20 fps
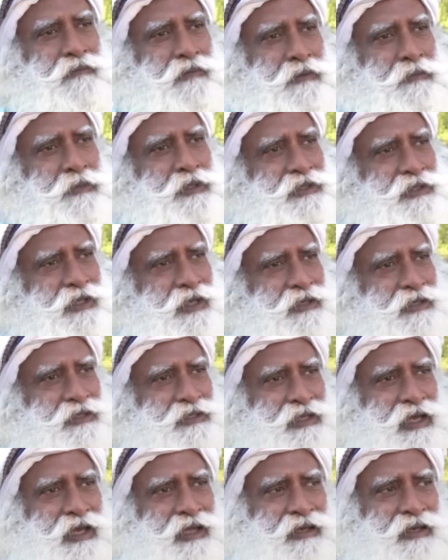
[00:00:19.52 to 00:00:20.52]
We must
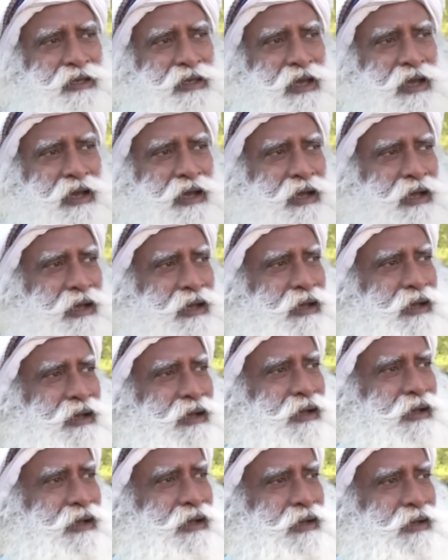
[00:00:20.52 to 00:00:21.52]
understand uh,
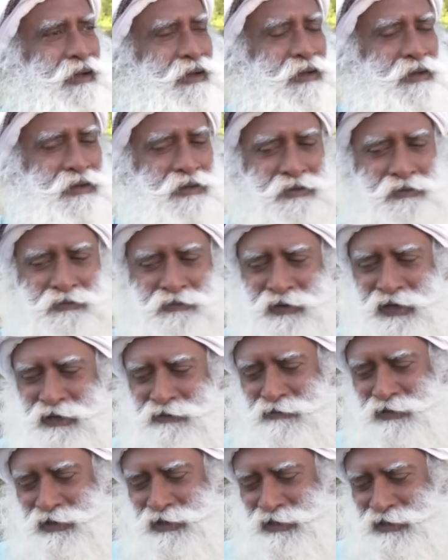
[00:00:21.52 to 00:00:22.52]

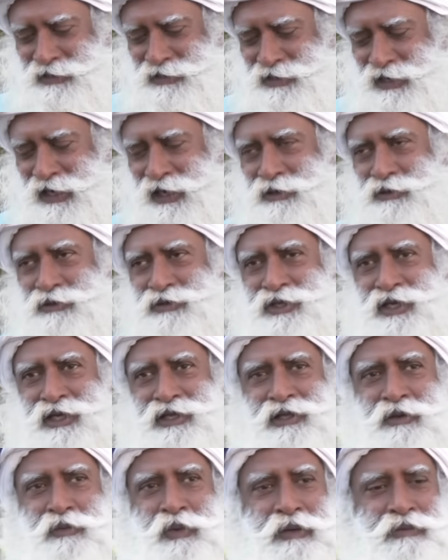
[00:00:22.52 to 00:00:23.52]
when we try to
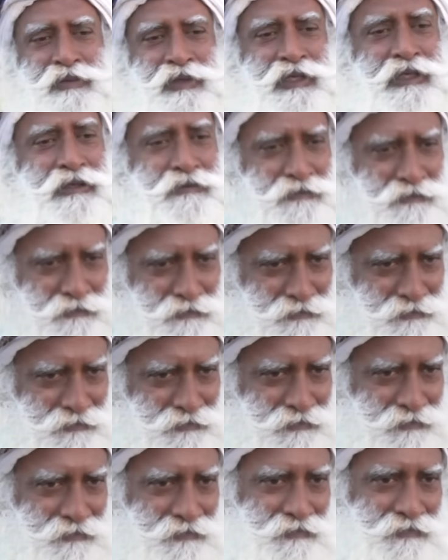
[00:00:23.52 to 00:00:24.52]
change the way we live,
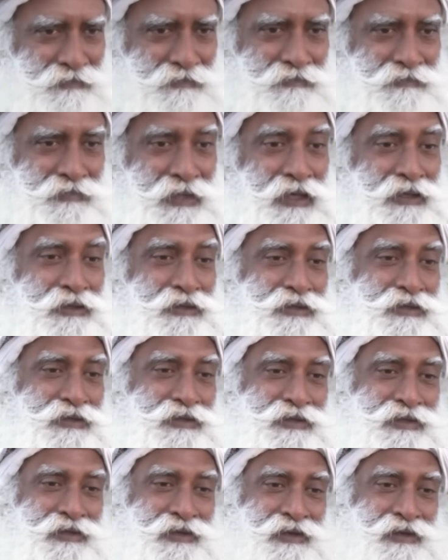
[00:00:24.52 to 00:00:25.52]
that
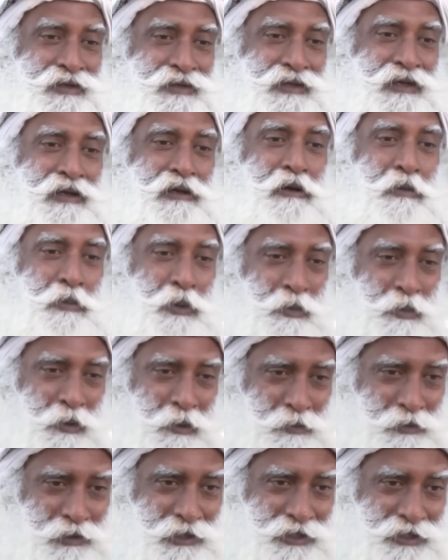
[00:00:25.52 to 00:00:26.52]
is the global
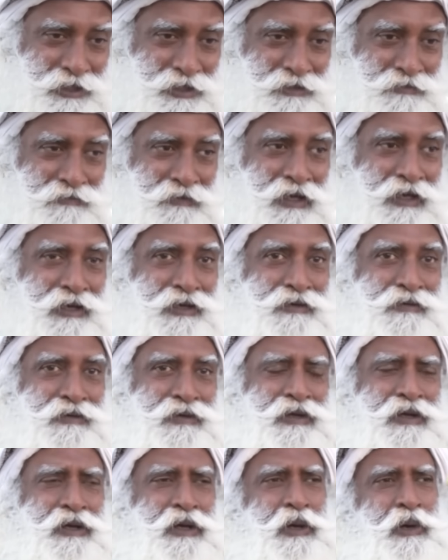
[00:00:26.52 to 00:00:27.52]
population. When
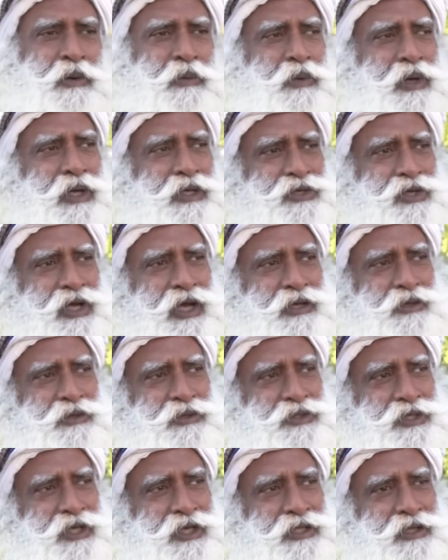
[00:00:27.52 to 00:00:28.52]
we are trying
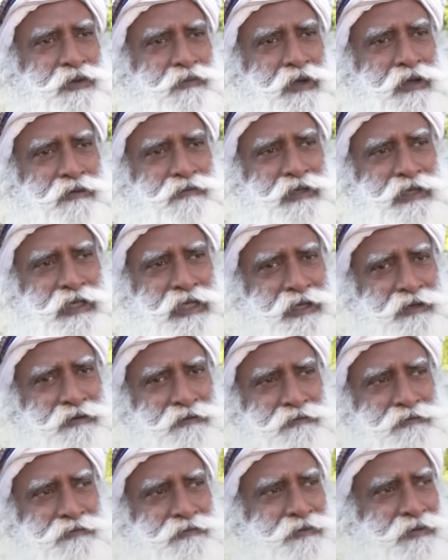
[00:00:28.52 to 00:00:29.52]
to change the way we
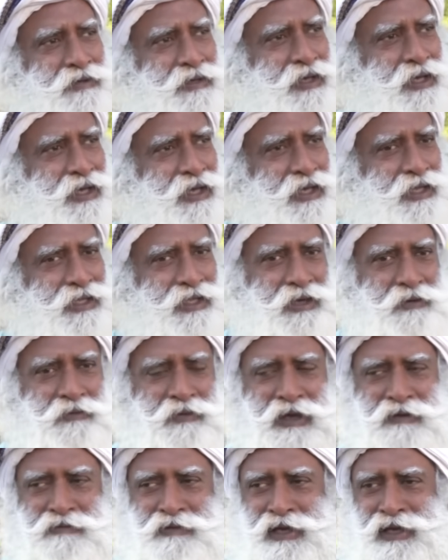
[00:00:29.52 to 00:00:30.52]
live, the
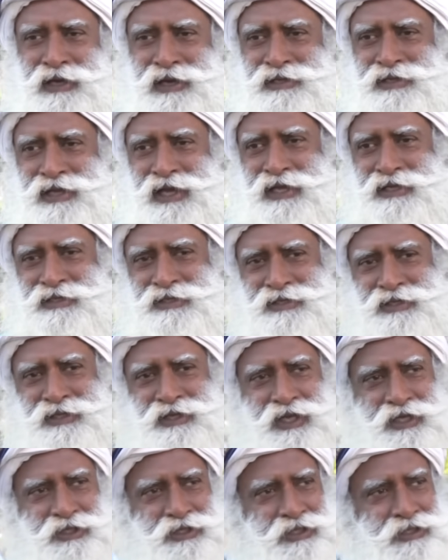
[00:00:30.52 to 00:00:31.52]
way we energize the
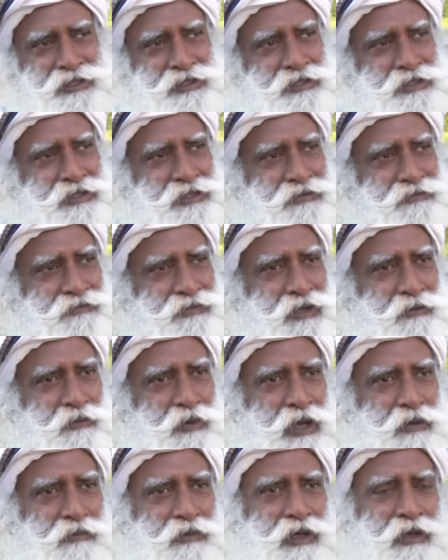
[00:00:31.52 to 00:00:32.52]
nations, the
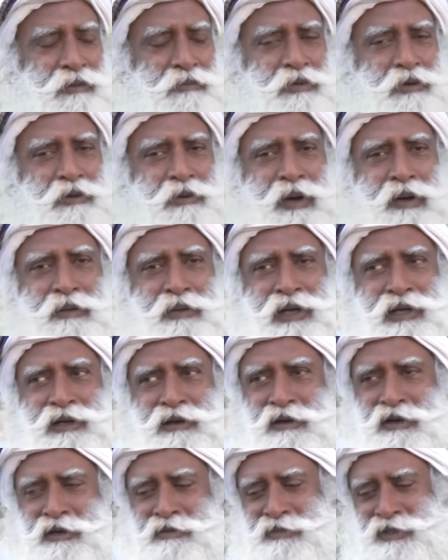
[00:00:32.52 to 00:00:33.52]
way we improve our
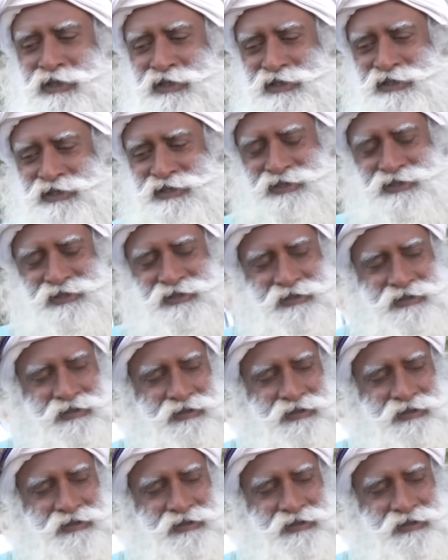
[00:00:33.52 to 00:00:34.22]
economies,